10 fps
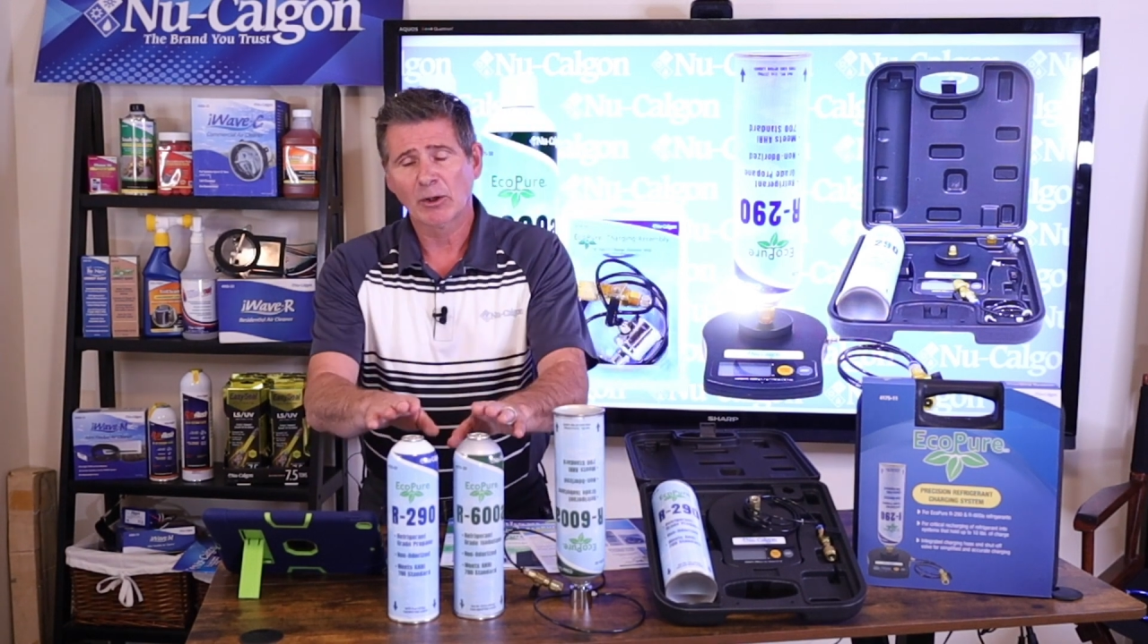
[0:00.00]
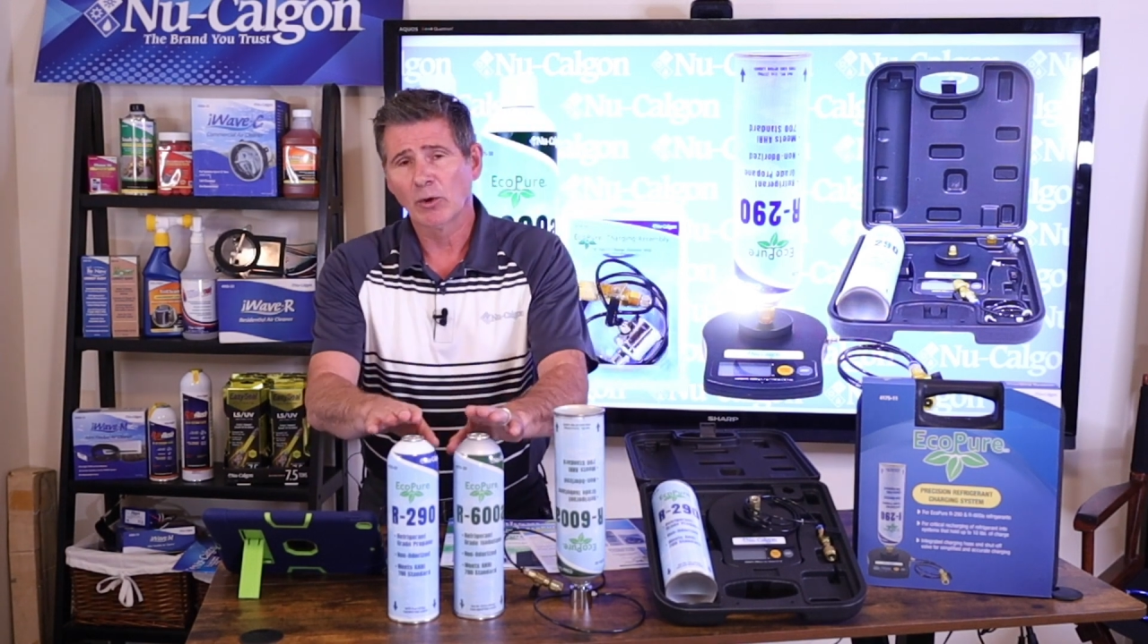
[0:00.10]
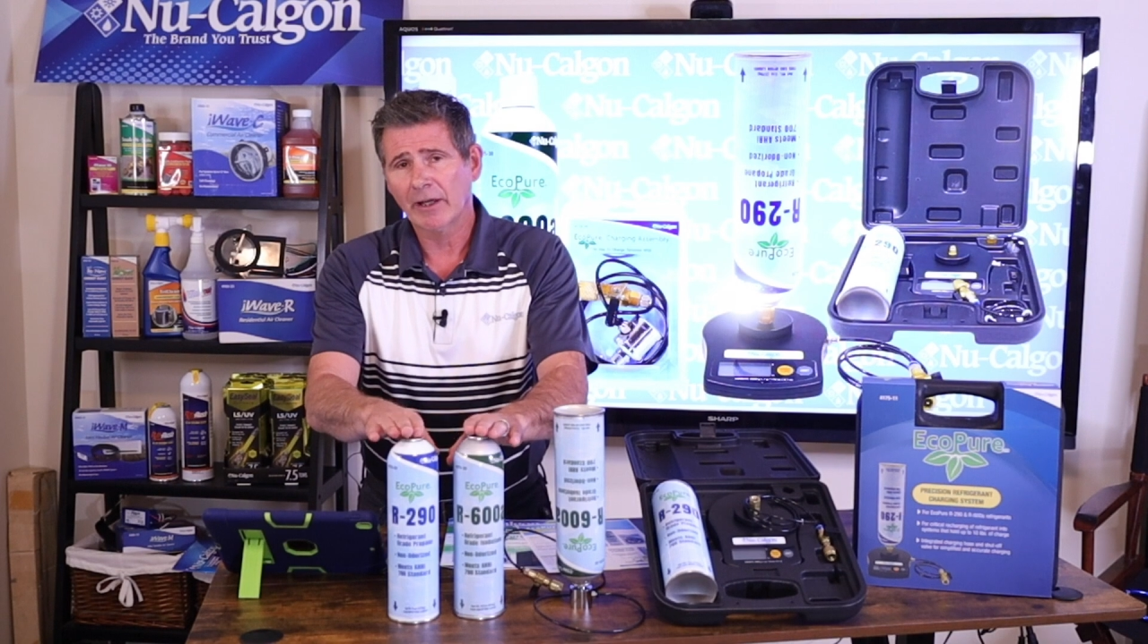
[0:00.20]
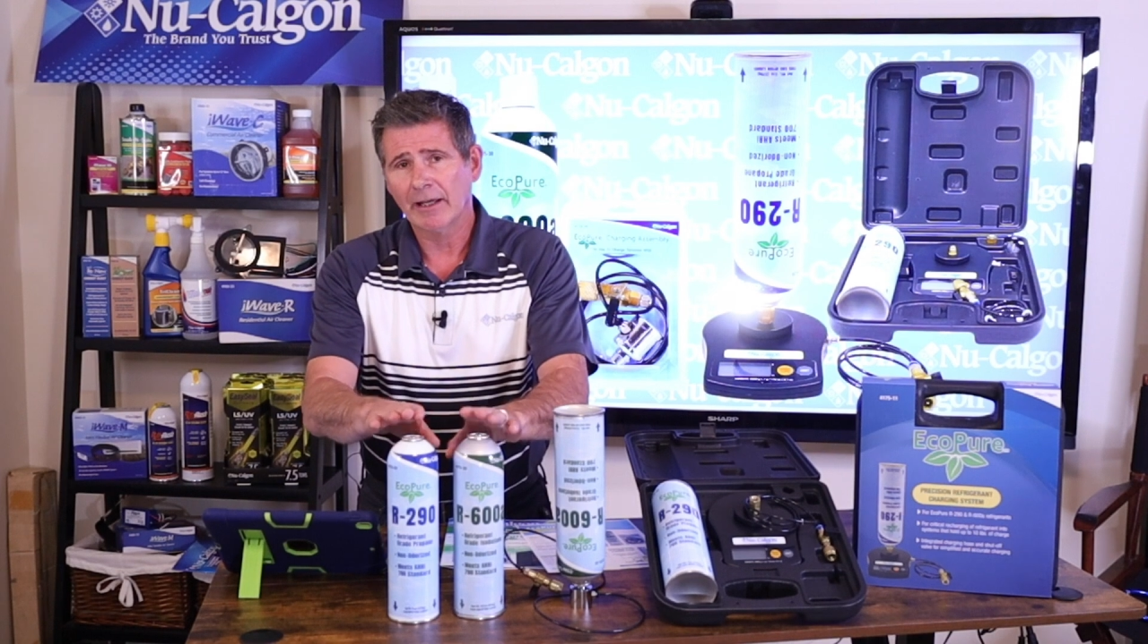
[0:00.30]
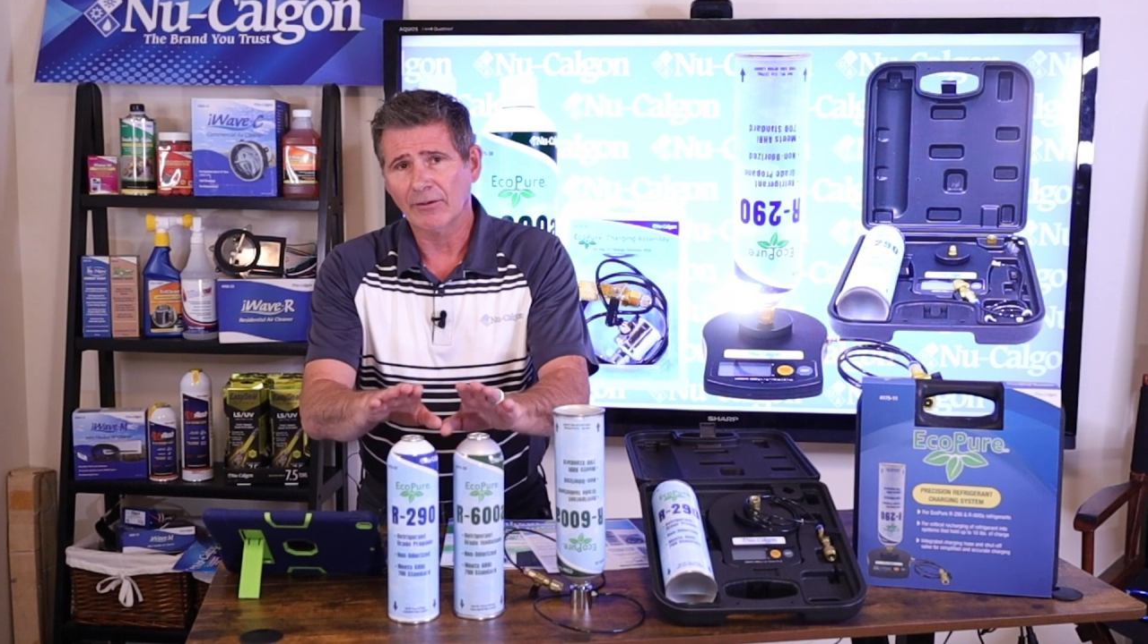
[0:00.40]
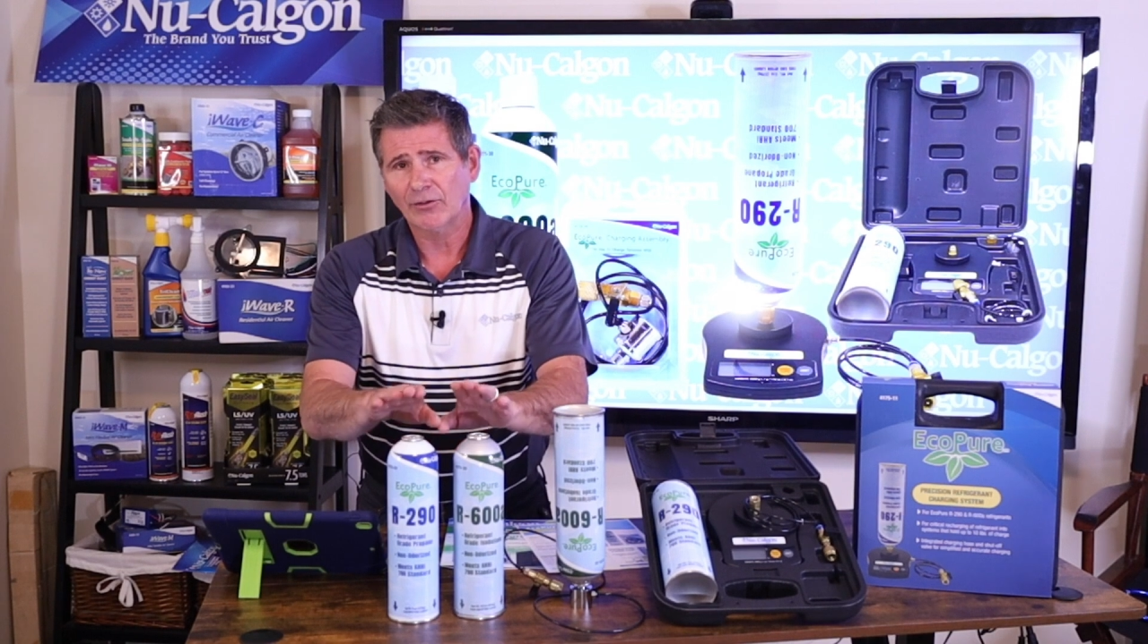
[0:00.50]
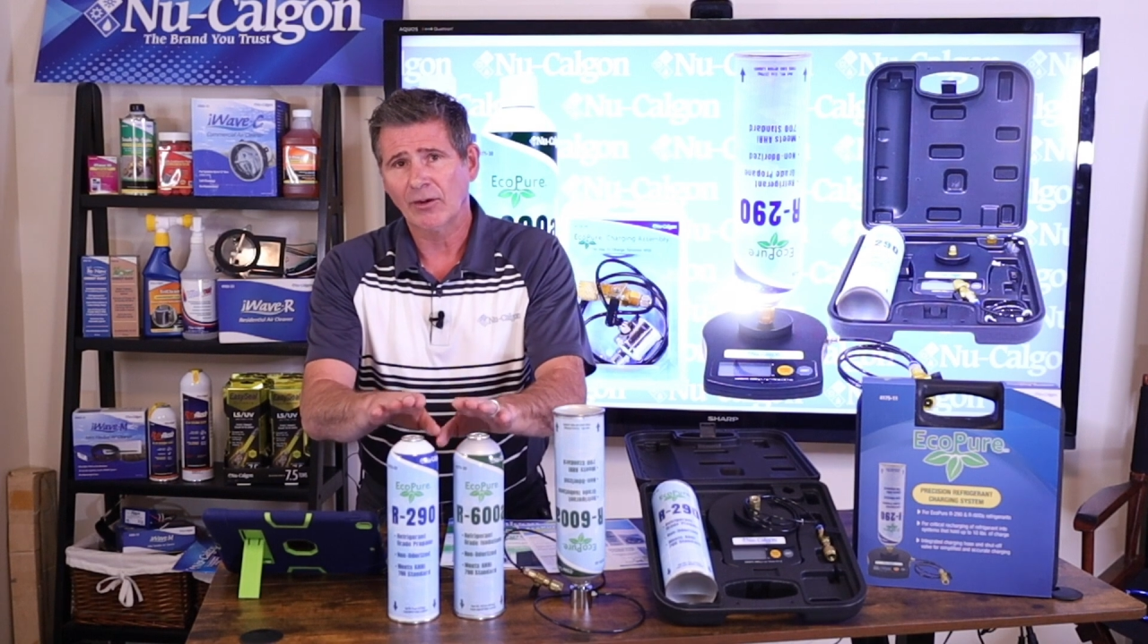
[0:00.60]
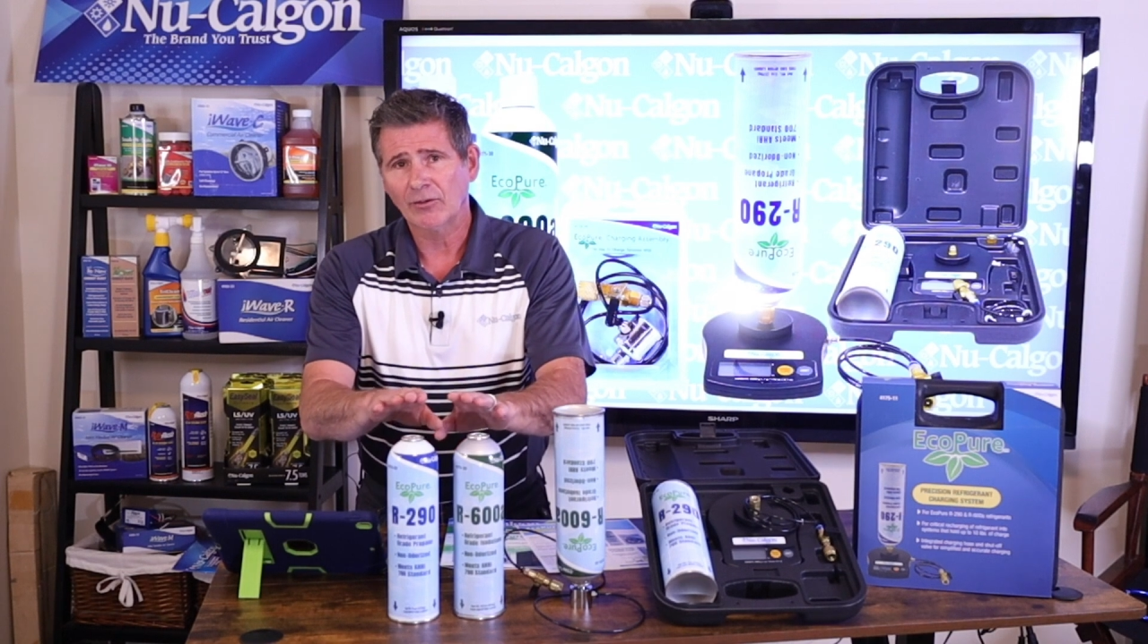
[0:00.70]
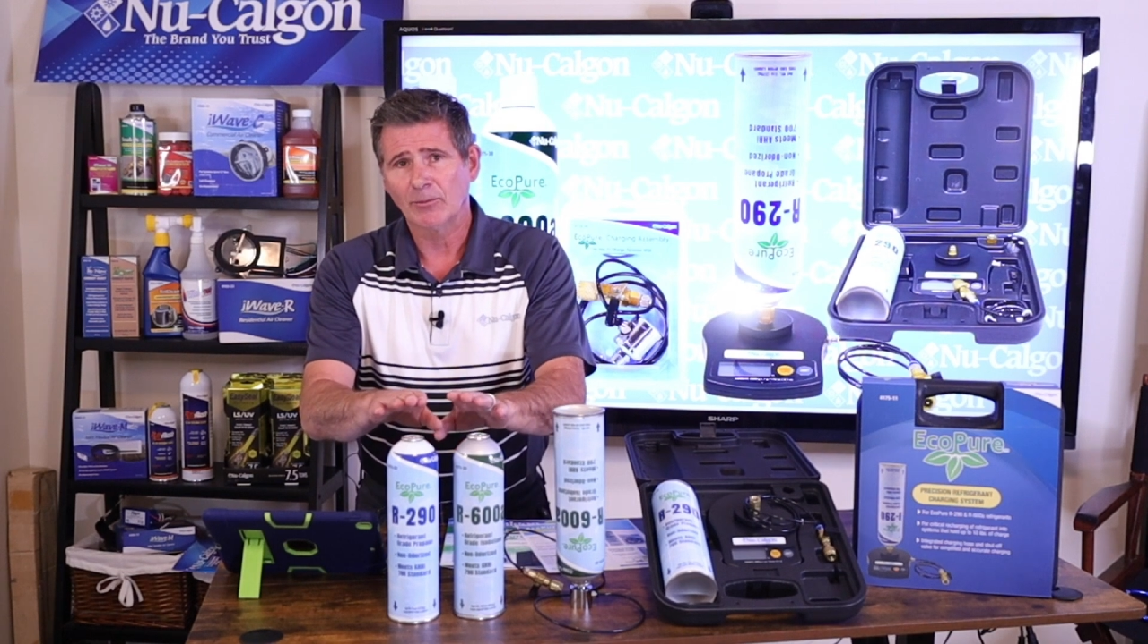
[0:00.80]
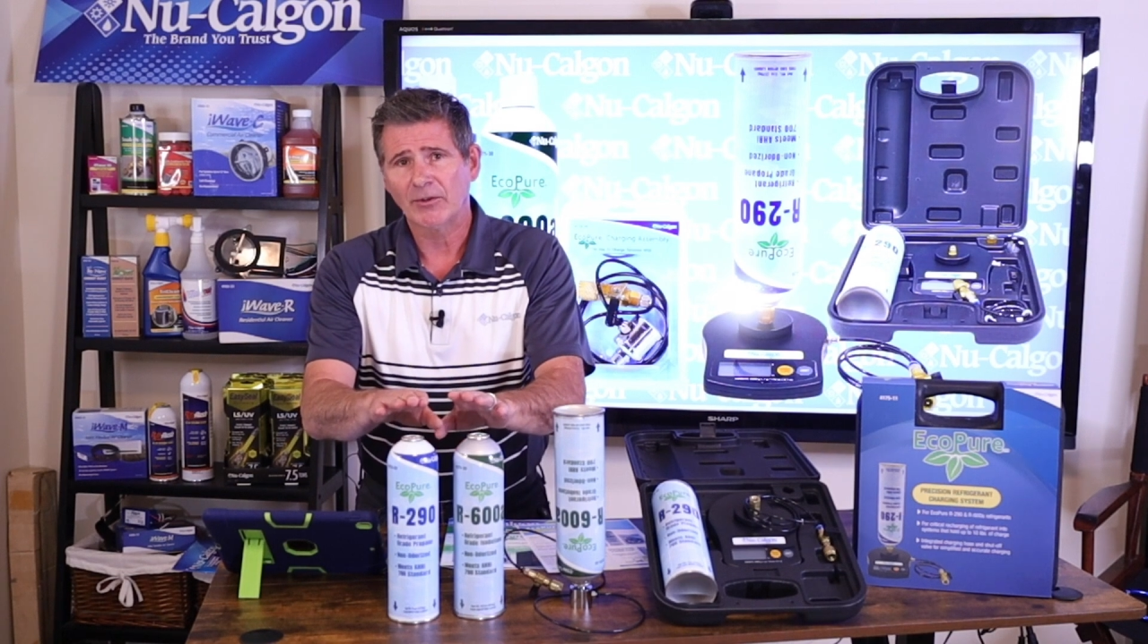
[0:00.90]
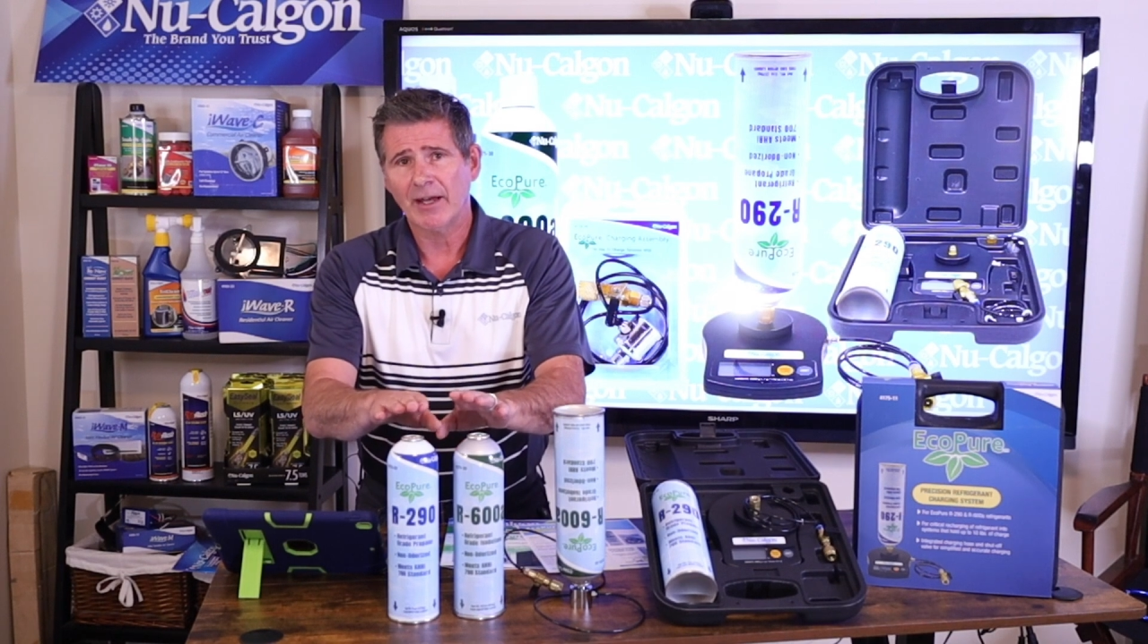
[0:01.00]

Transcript: looking at systems